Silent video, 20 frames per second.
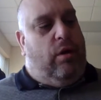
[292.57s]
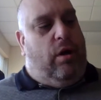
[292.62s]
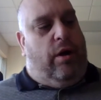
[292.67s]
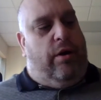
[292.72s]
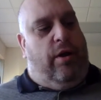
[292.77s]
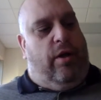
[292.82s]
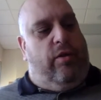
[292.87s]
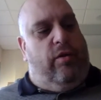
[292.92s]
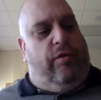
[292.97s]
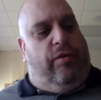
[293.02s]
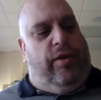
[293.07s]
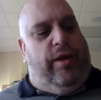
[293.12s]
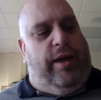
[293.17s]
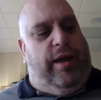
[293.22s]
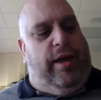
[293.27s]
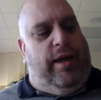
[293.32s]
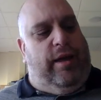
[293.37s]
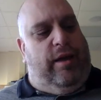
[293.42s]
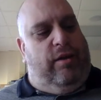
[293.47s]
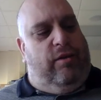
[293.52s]
Another
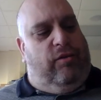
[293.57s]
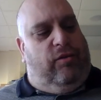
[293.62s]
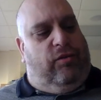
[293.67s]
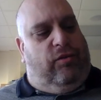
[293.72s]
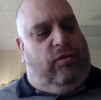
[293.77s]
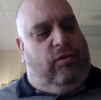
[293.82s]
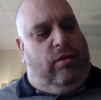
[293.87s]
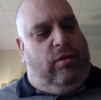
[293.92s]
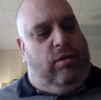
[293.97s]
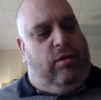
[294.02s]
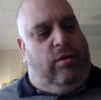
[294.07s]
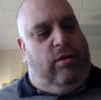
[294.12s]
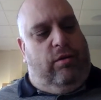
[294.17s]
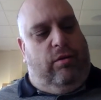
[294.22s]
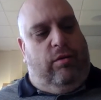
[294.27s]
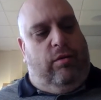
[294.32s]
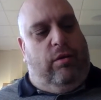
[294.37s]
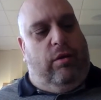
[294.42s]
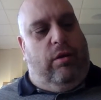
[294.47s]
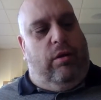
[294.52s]
thing is
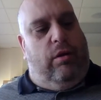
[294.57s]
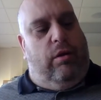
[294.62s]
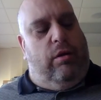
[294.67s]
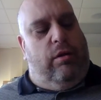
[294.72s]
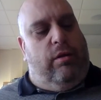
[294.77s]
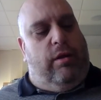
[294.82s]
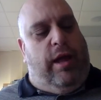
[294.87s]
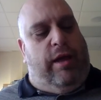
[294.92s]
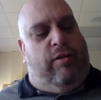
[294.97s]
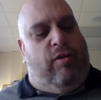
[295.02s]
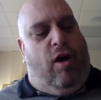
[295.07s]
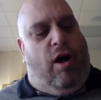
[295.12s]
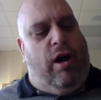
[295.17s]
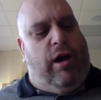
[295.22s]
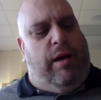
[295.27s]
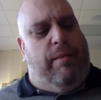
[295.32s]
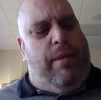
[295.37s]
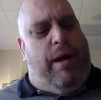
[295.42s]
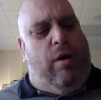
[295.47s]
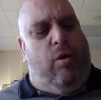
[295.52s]
they
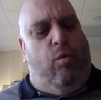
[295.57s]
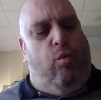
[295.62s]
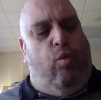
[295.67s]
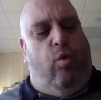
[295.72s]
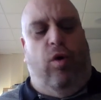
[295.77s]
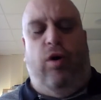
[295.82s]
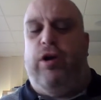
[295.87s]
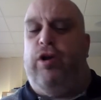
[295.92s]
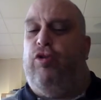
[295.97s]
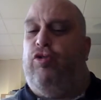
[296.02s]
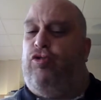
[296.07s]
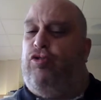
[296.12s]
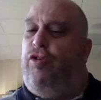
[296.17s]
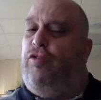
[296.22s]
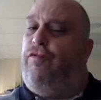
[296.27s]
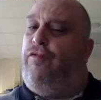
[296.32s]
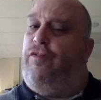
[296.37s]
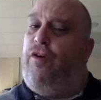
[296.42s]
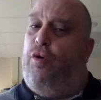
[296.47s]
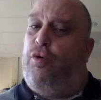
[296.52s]
talk about where you
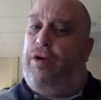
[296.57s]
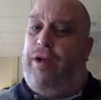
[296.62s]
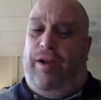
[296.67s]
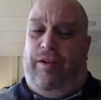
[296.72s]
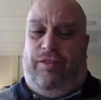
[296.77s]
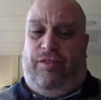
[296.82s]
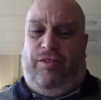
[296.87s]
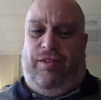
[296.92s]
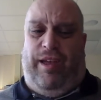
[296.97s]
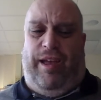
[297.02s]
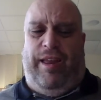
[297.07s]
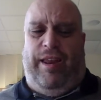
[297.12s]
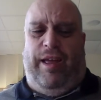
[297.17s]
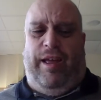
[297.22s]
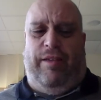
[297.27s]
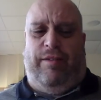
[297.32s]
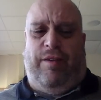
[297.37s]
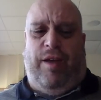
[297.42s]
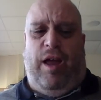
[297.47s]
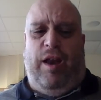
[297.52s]
should focus, and
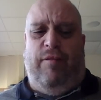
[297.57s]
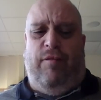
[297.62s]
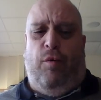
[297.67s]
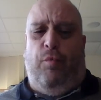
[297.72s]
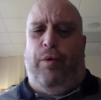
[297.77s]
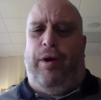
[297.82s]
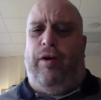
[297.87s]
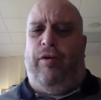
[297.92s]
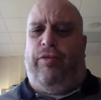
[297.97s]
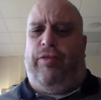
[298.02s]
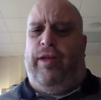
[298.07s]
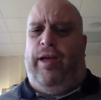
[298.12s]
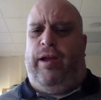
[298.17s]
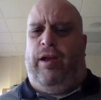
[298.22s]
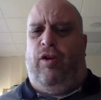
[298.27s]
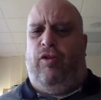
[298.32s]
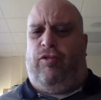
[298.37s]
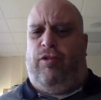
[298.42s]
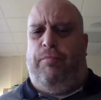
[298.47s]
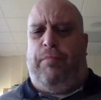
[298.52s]
it's kind of a weird thing.
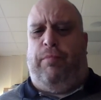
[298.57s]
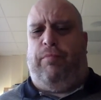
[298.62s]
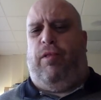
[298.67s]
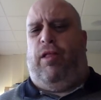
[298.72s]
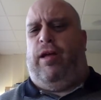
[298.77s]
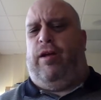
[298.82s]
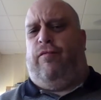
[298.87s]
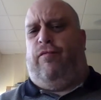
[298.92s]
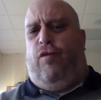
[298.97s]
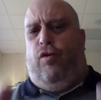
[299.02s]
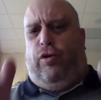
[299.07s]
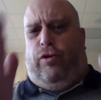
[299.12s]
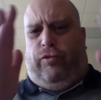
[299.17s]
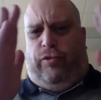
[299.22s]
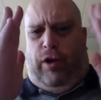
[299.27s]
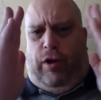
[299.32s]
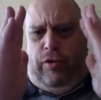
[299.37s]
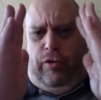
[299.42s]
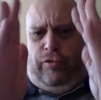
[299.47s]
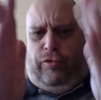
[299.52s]
You know, some people like focus
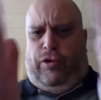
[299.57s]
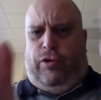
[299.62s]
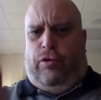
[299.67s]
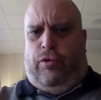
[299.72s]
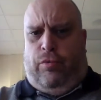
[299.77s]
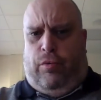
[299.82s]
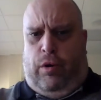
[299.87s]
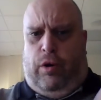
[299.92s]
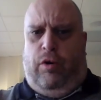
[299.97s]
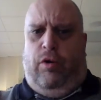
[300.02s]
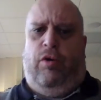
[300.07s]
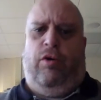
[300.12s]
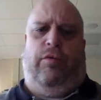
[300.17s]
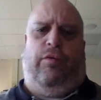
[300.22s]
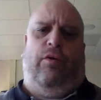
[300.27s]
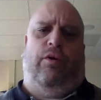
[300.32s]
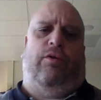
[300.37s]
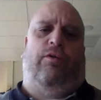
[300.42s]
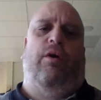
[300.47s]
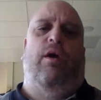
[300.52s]
down the center of the road.
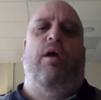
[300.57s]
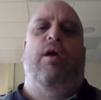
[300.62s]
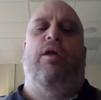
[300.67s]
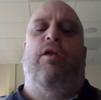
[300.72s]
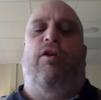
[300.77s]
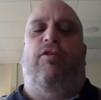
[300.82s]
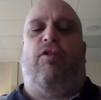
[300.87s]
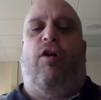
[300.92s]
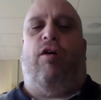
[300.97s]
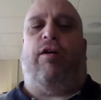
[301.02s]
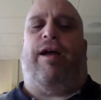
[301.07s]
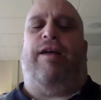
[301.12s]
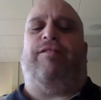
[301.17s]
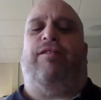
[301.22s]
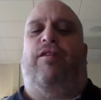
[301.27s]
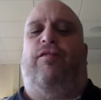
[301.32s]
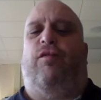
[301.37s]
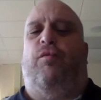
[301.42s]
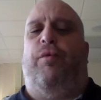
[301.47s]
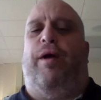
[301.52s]
Focus. There's all kinds
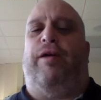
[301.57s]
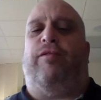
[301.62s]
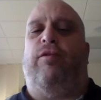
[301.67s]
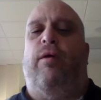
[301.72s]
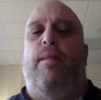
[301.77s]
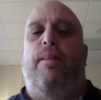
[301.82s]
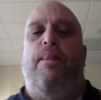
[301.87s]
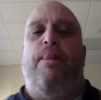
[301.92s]
of different ways.